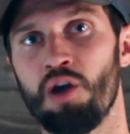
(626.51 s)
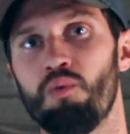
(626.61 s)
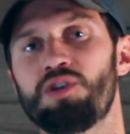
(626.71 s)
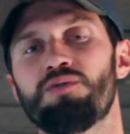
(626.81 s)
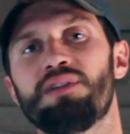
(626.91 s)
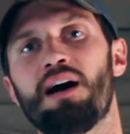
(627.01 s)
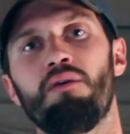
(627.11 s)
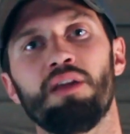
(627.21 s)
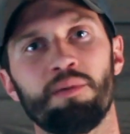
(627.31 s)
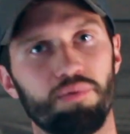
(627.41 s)
which will not
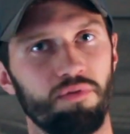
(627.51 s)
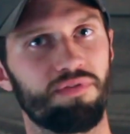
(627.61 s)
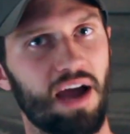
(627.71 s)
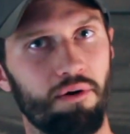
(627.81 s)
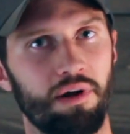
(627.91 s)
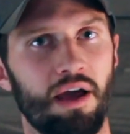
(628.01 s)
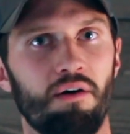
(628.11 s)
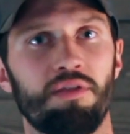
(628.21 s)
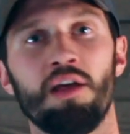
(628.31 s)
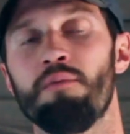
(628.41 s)
only improve thyroid health,